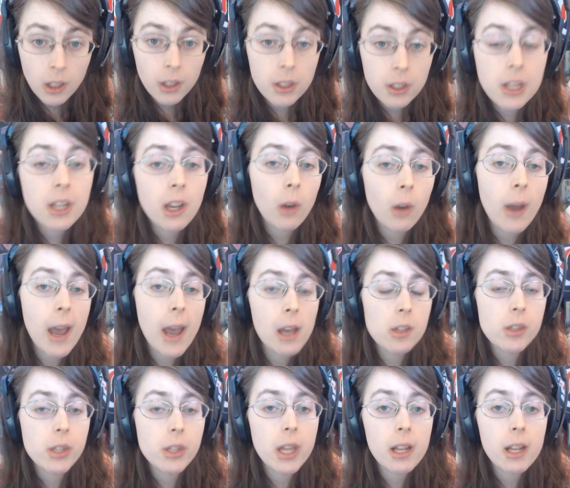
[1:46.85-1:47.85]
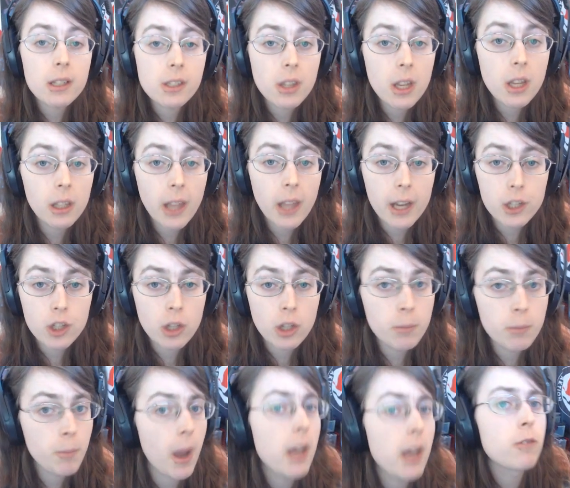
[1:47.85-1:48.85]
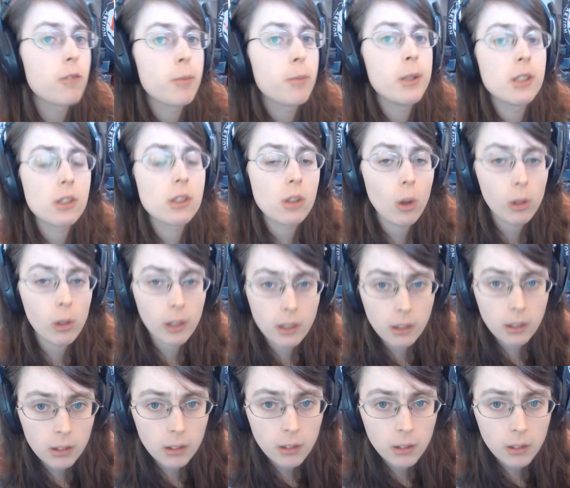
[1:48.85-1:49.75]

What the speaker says: Nico House thinks the election might have been stolen.